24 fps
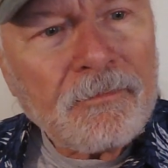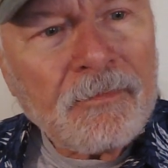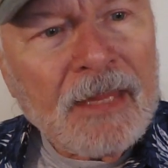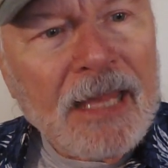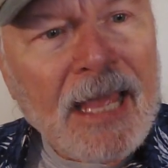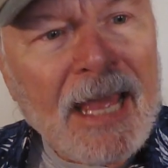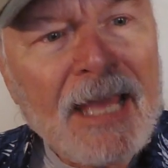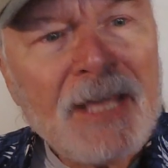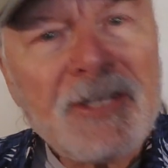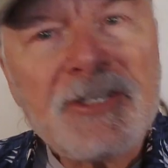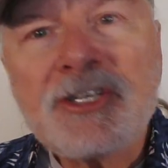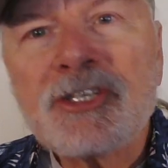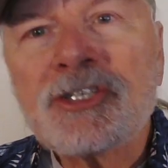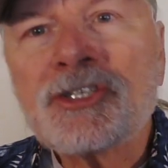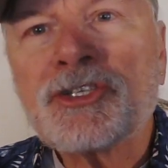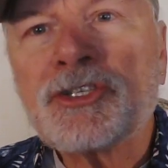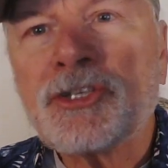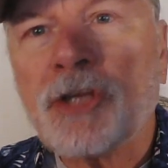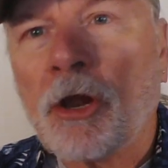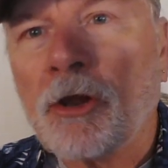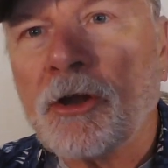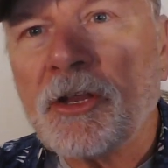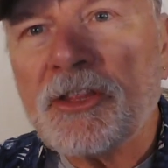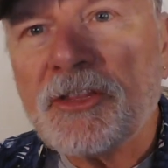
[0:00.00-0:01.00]
and just
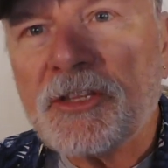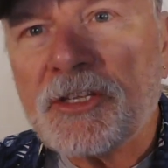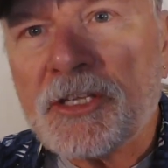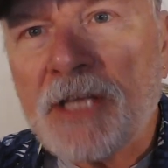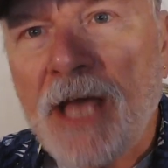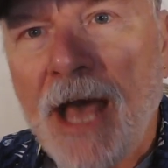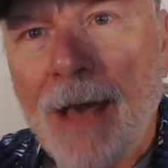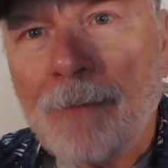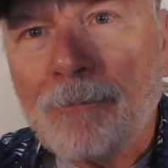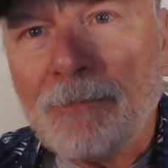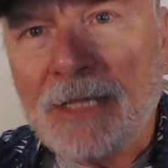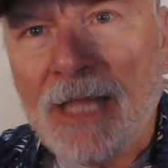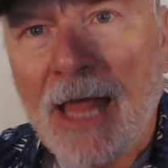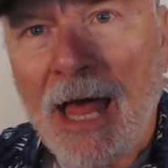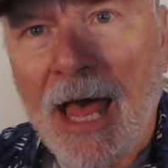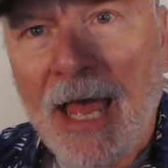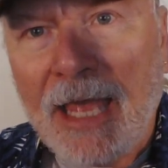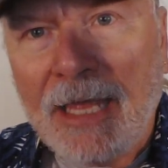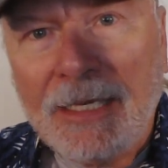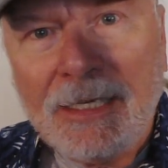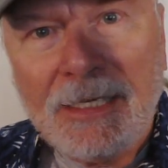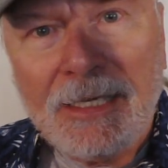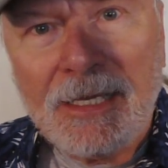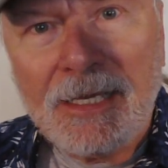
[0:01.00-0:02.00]
start at the top
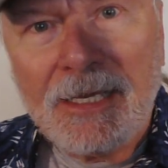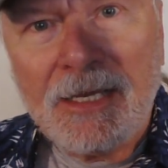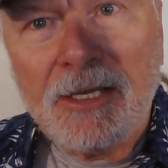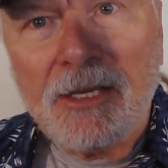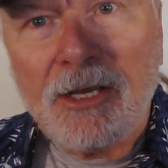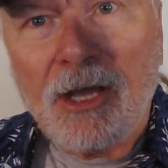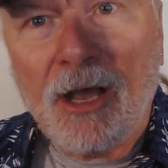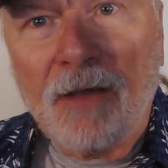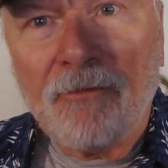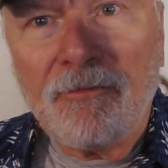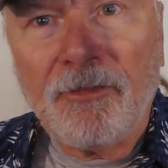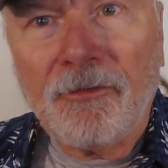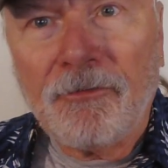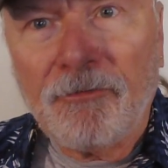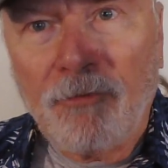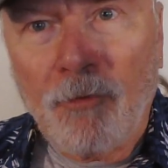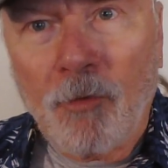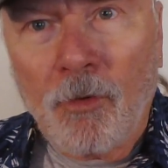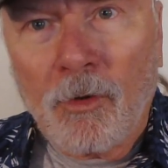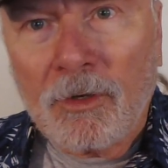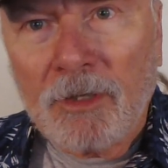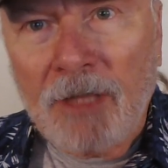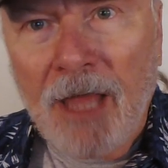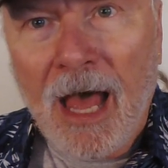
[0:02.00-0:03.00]
line of the
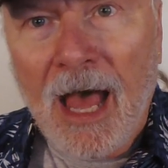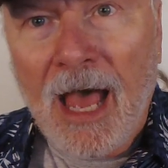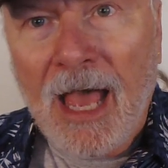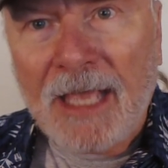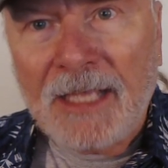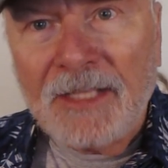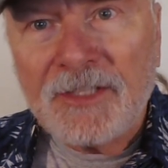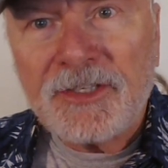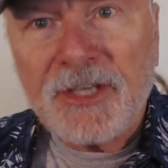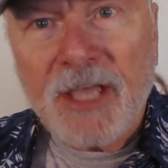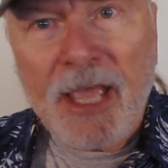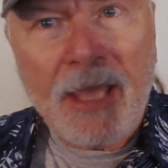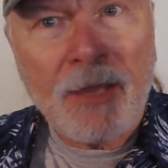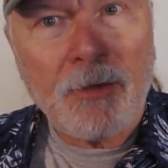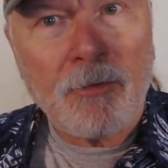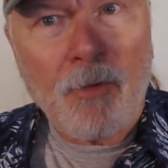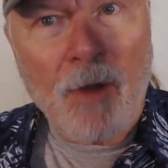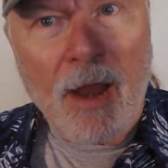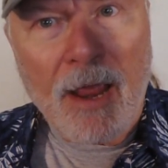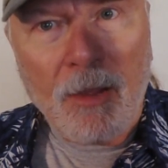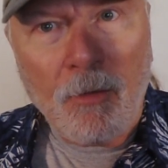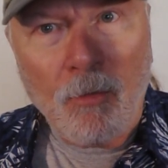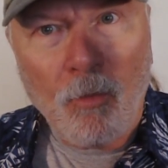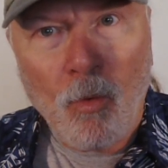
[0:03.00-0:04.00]
4 lines and
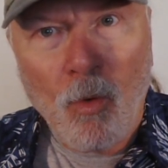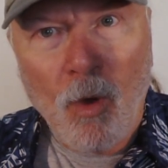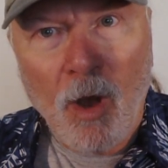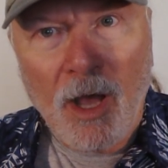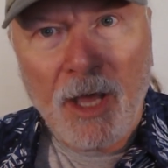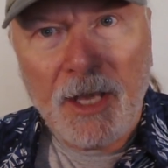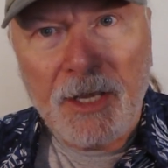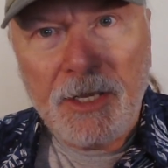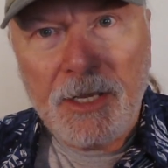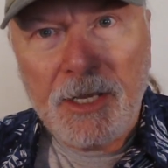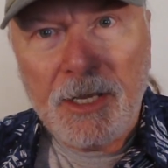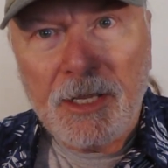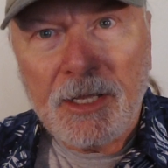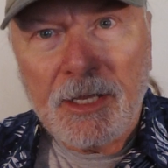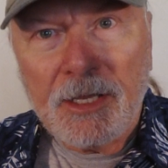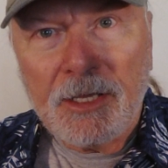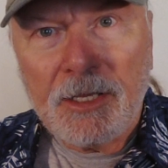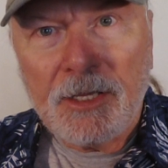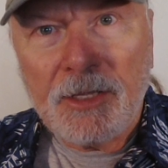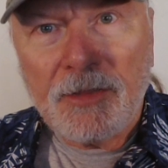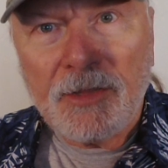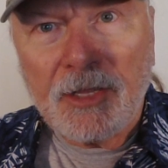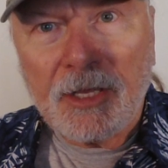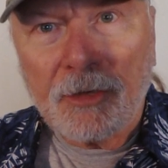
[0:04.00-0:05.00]
write 1,
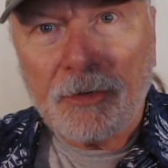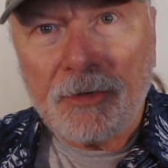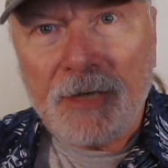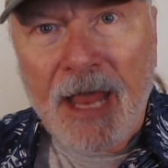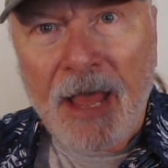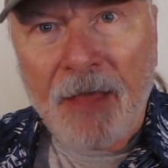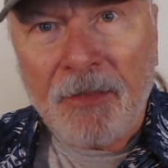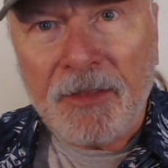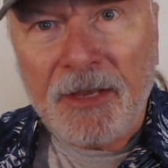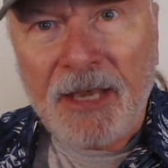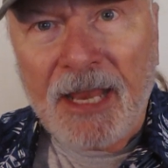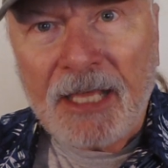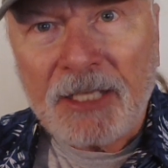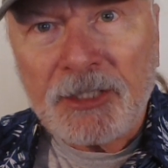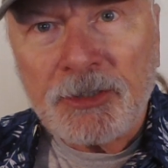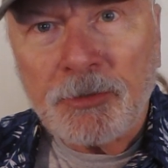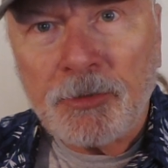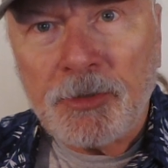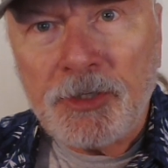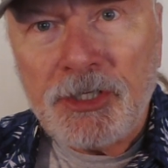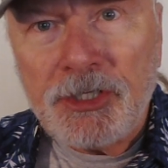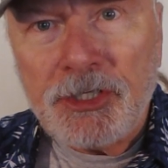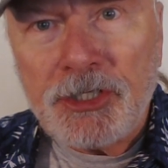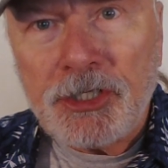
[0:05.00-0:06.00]
then go down the next
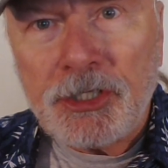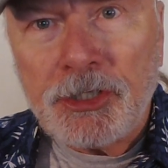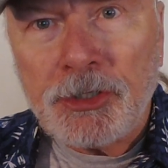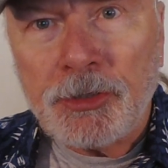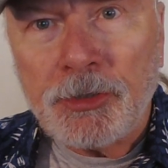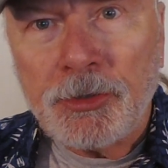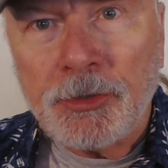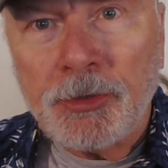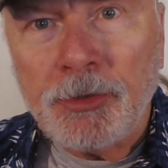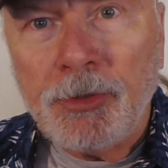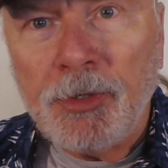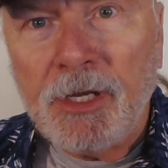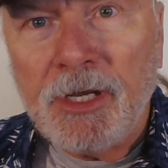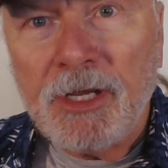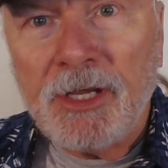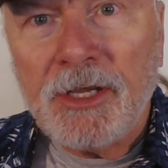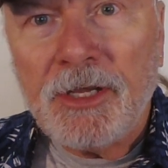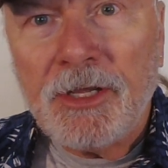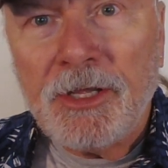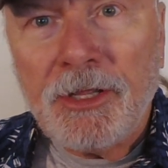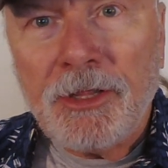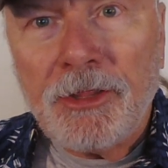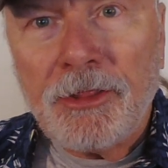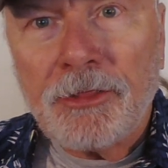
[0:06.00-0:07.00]
one, 2,
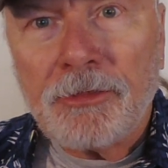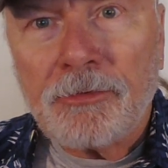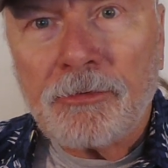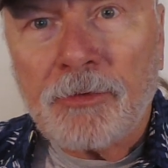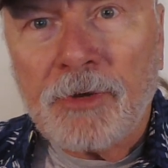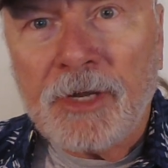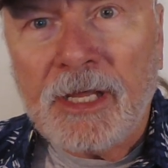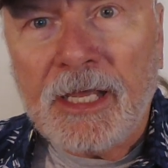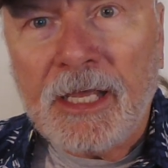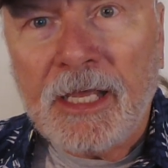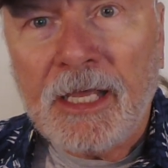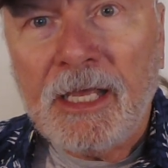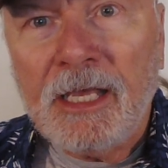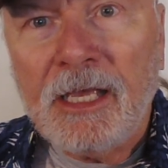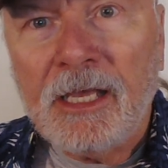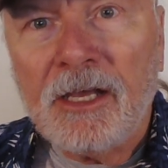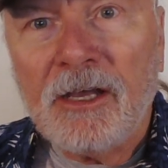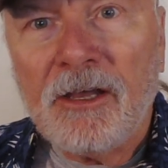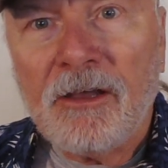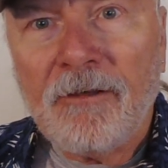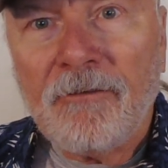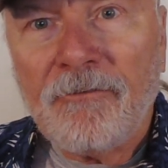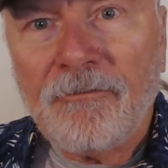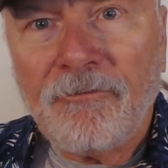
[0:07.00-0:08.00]
3,
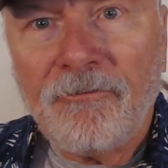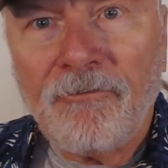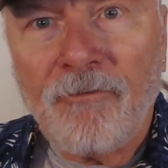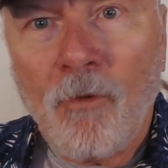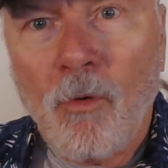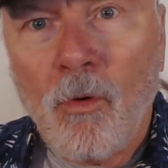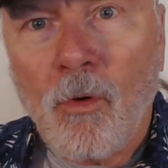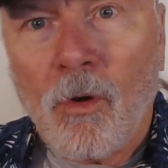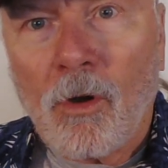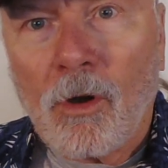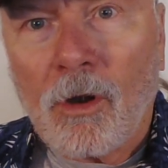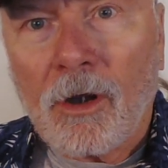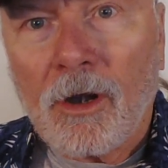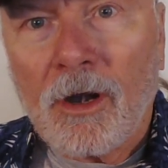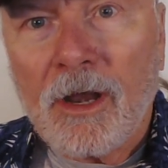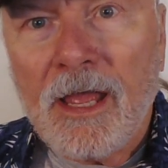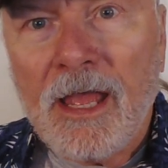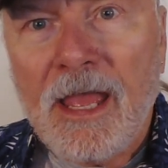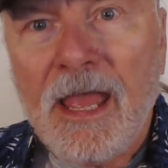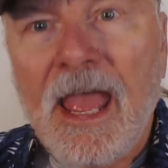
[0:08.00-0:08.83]
4.